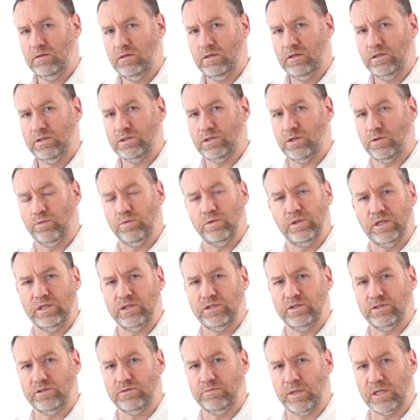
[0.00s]
so we'll
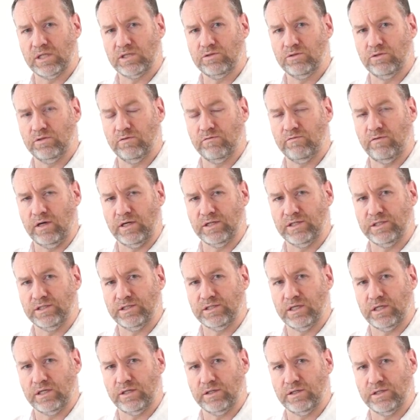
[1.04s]
need to make sure the flash is
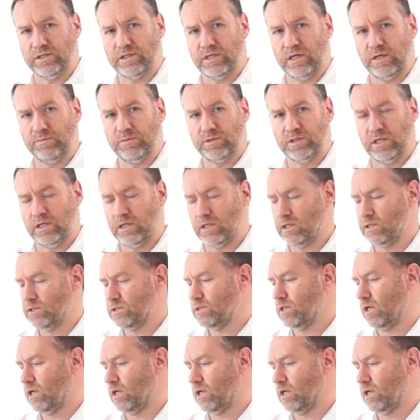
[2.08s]
set to the same setting as